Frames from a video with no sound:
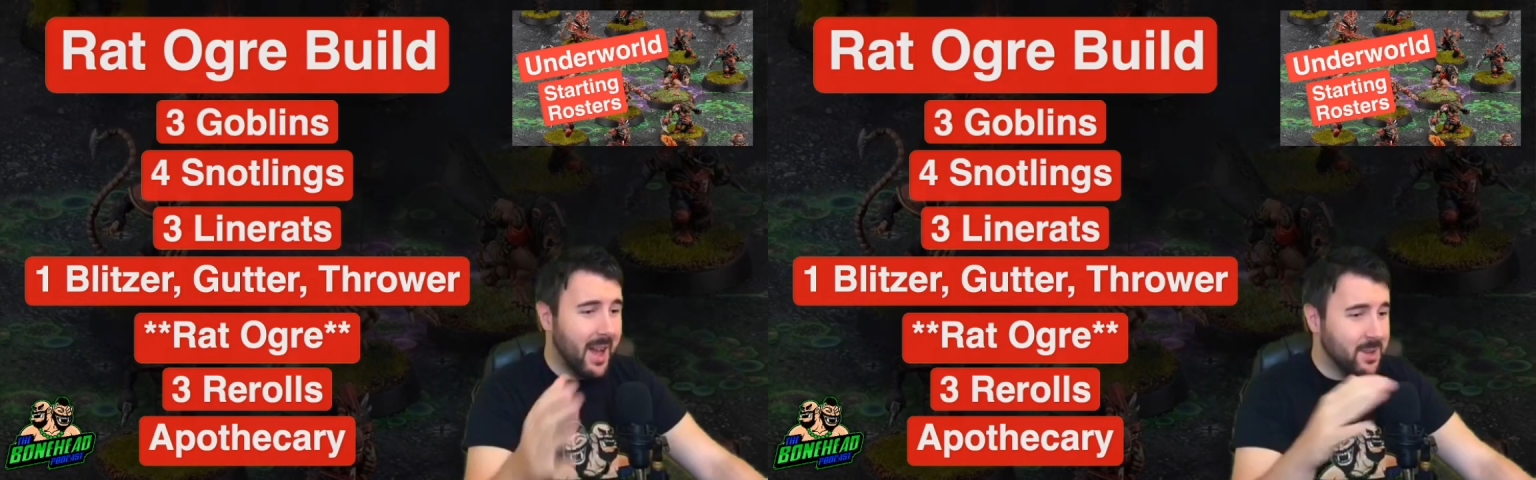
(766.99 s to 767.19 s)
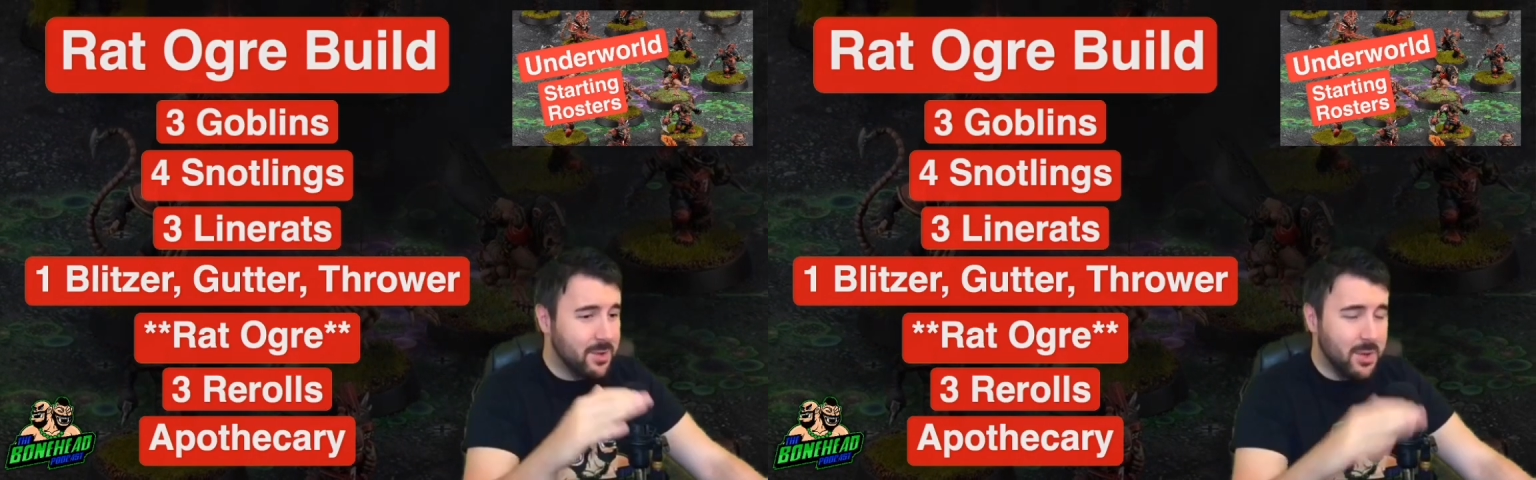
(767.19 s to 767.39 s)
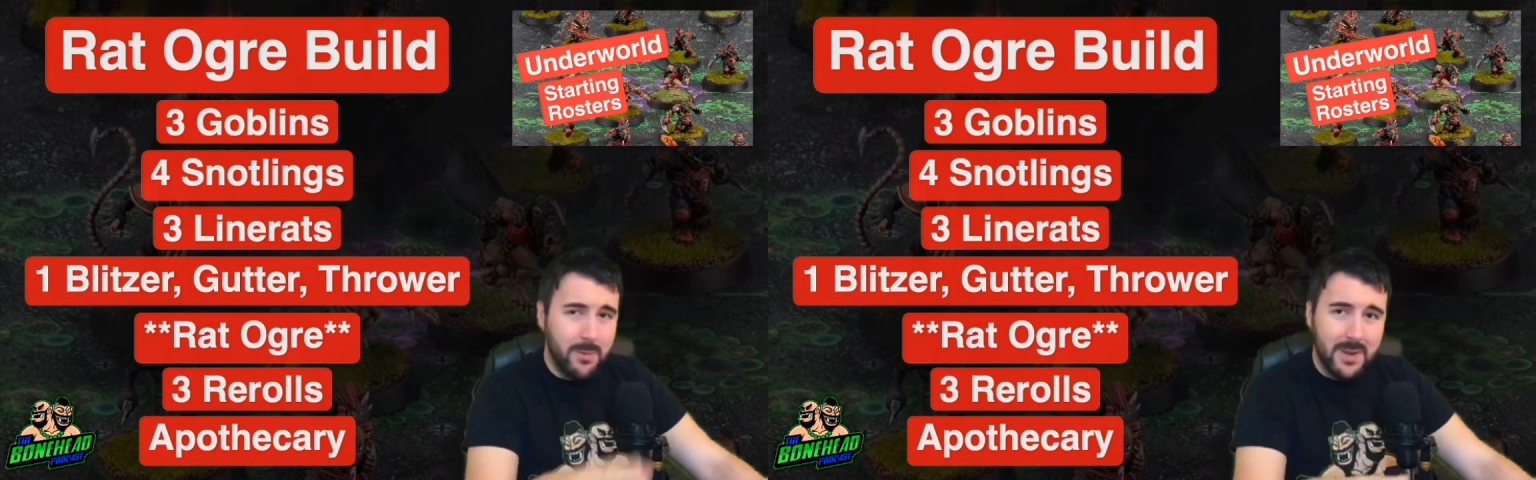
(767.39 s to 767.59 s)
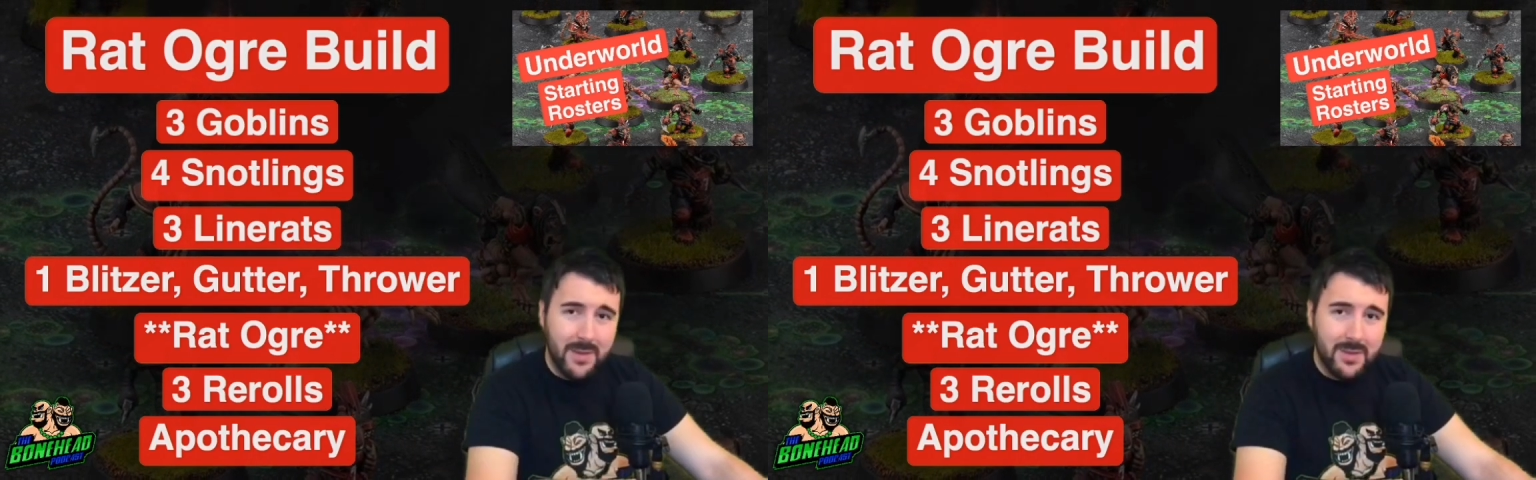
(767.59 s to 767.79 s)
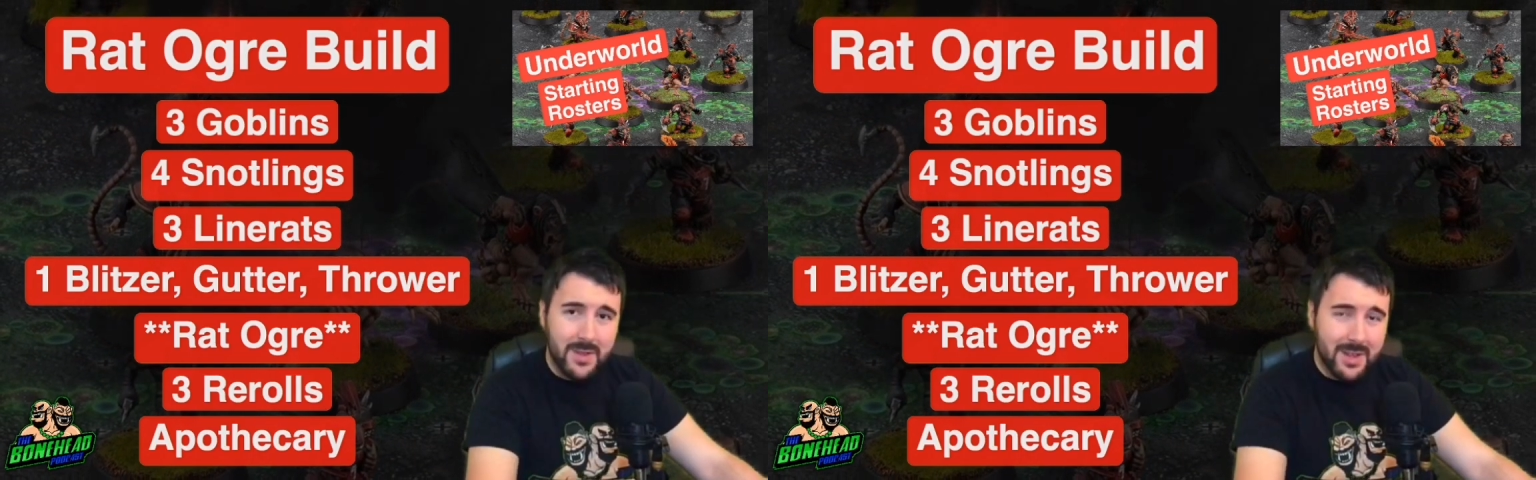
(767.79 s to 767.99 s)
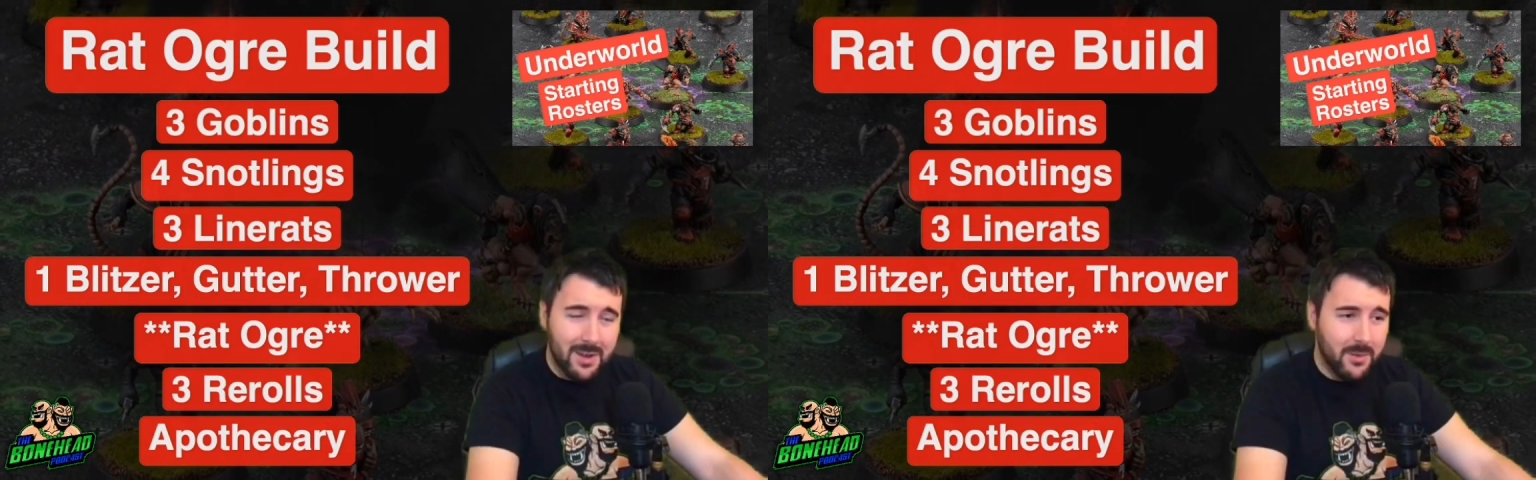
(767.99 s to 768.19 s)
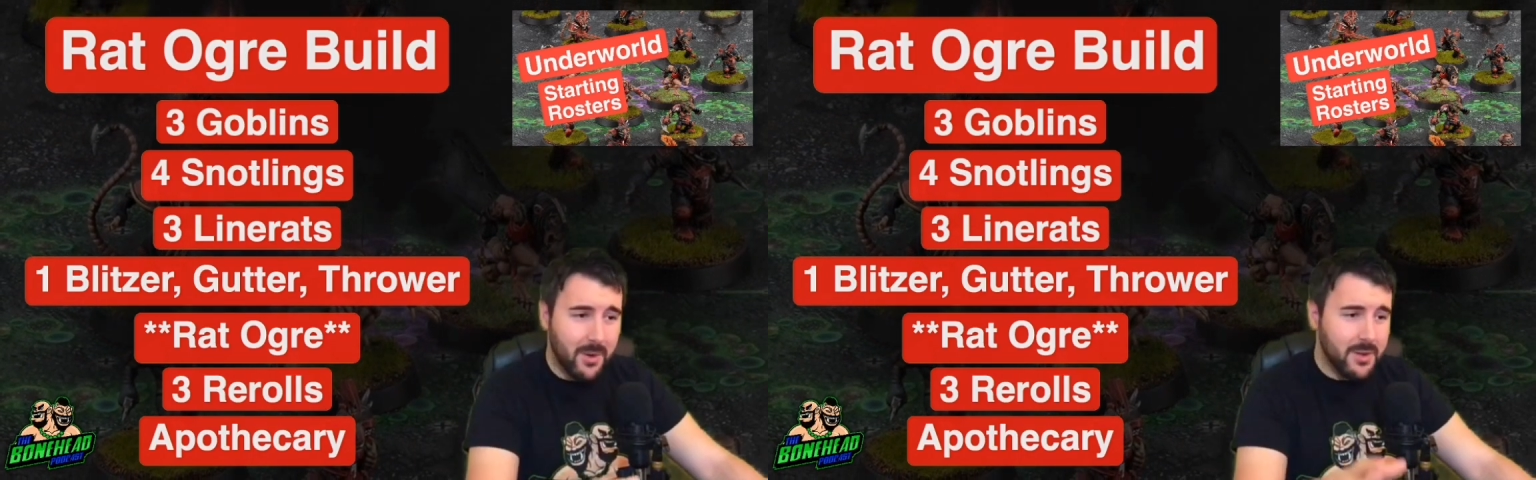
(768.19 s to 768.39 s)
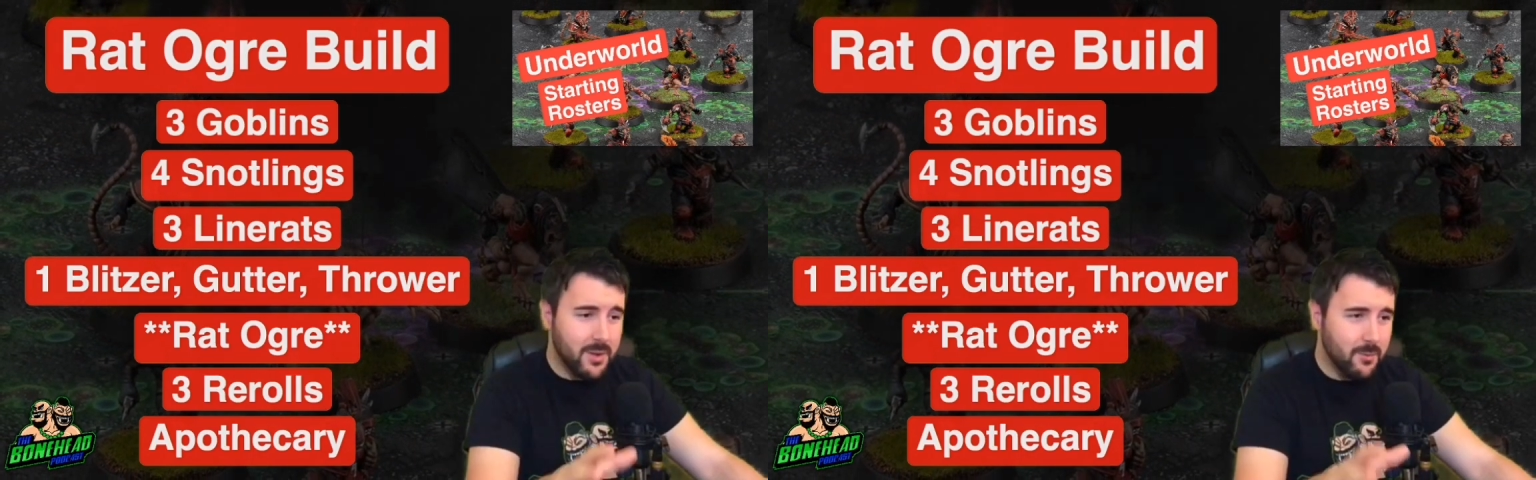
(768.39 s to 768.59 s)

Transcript: And you don't have to sacrifice